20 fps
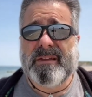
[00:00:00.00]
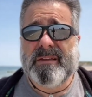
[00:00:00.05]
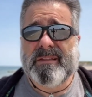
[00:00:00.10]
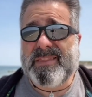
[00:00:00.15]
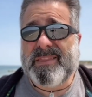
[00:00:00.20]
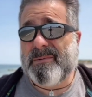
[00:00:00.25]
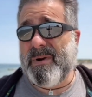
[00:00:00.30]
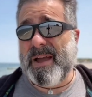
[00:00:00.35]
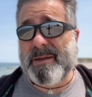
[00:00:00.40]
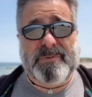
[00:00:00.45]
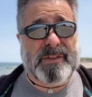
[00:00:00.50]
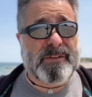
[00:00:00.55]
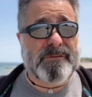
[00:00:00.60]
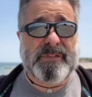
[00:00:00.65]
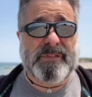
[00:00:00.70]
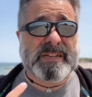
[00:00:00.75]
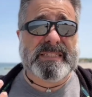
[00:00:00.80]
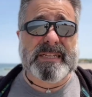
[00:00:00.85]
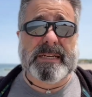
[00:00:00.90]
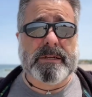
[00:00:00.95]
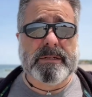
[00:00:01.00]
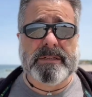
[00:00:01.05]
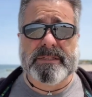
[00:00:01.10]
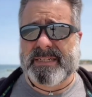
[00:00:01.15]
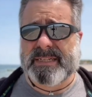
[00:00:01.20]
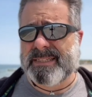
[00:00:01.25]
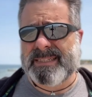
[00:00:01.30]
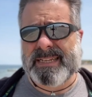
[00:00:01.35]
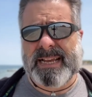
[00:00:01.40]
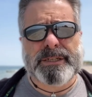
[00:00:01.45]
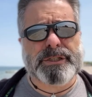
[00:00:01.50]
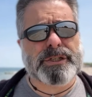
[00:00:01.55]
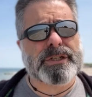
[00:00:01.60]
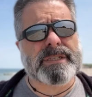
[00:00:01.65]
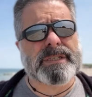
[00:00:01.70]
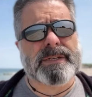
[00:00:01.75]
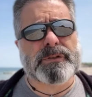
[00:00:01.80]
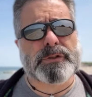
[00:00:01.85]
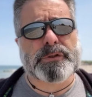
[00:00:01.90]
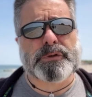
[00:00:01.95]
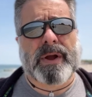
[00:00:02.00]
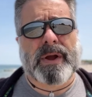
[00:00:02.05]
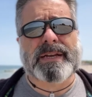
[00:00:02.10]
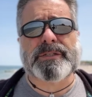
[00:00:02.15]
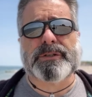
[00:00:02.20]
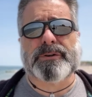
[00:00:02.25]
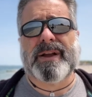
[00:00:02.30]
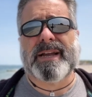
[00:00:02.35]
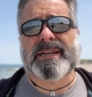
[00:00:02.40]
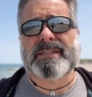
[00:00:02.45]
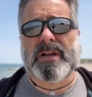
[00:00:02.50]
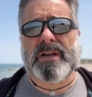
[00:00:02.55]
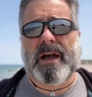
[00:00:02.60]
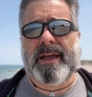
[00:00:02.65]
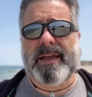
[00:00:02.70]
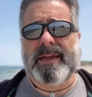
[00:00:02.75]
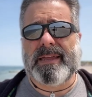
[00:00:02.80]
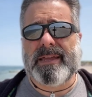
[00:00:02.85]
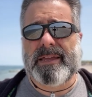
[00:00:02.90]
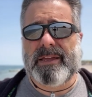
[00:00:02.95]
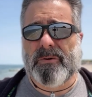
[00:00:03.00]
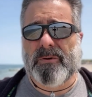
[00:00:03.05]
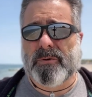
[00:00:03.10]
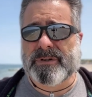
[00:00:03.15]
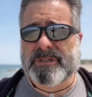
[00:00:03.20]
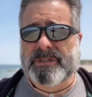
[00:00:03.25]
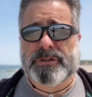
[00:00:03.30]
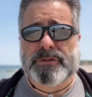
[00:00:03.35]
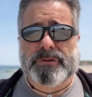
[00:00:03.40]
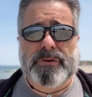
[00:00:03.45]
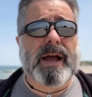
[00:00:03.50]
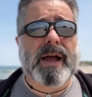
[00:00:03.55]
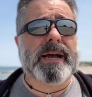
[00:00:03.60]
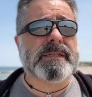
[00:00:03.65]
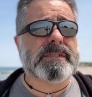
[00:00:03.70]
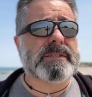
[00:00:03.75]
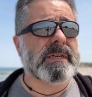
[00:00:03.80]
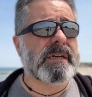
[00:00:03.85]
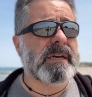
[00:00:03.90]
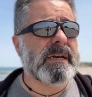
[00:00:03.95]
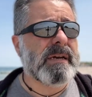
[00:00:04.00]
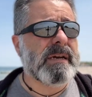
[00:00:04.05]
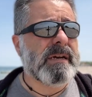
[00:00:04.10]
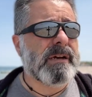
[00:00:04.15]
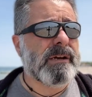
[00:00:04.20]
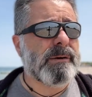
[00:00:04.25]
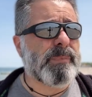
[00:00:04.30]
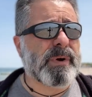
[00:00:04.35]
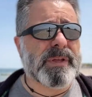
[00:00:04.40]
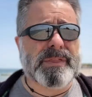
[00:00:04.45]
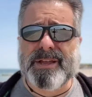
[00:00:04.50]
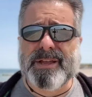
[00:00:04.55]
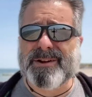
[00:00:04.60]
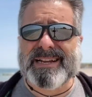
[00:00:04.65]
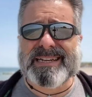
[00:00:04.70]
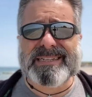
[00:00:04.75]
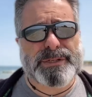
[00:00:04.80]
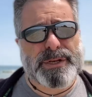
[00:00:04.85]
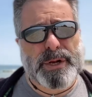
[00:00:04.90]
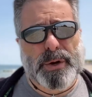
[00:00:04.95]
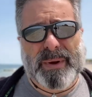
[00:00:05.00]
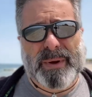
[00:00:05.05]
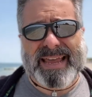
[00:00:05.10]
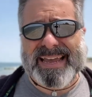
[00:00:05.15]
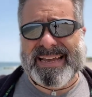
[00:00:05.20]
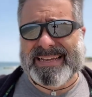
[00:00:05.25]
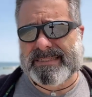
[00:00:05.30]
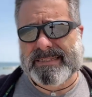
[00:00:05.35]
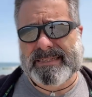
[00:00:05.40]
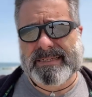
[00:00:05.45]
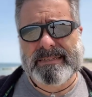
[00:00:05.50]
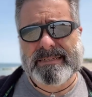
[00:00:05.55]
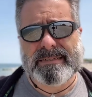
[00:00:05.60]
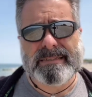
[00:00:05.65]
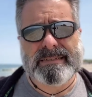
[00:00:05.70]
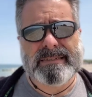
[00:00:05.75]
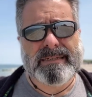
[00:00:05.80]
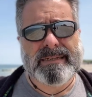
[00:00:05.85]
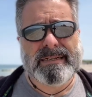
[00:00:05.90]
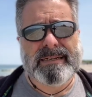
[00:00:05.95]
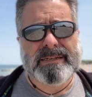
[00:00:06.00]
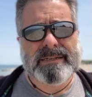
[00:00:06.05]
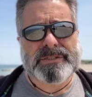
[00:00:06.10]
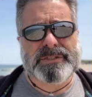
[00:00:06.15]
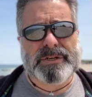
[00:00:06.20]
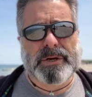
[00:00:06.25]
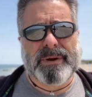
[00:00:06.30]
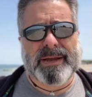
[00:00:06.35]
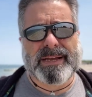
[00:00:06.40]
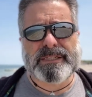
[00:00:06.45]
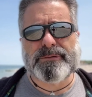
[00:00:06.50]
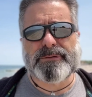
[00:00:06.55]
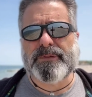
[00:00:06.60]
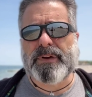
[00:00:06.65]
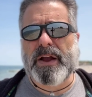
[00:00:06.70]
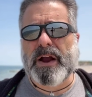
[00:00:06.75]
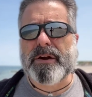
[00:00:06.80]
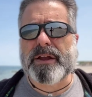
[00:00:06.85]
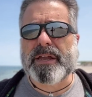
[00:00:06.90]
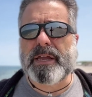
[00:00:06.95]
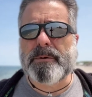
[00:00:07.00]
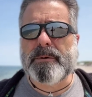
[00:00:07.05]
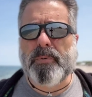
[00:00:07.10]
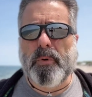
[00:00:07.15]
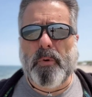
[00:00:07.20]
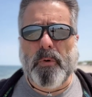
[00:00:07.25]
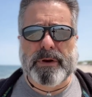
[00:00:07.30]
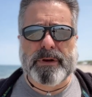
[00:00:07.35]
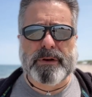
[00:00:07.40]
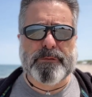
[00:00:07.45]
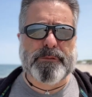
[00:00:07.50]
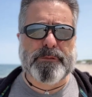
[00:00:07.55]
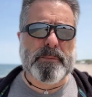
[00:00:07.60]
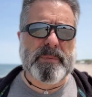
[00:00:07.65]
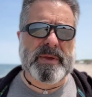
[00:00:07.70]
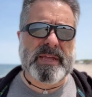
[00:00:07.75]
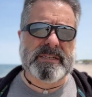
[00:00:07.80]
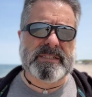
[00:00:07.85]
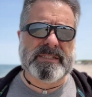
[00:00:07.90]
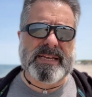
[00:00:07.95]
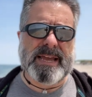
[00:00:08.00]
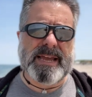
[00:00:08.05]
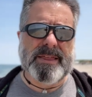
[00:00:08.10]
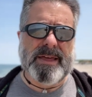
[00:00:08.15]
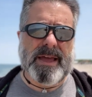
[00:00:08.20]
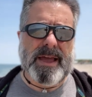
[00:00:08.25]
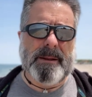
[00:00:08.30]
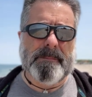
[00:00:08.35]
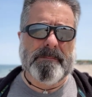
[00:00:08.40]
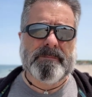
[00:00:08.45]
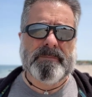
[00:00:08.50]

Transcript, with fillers: there might be physical sensations of stress or anxiety or distress, but there is no it. So it's very important for me to say that.